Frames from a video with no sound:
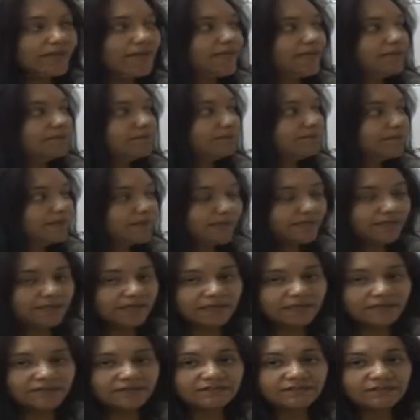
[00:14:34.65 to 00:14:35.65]
in
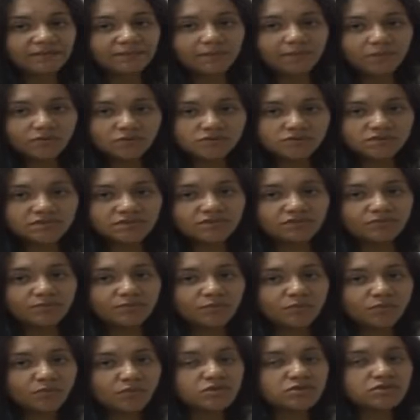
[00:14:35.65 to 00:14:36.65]
making the
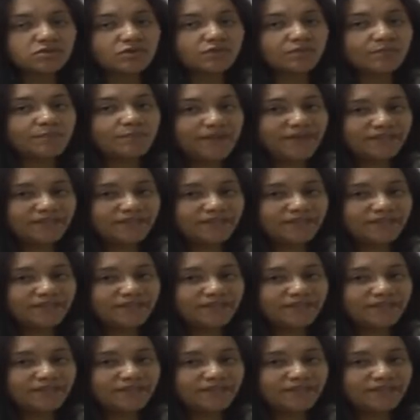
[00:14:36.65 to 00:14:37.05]
positive poles of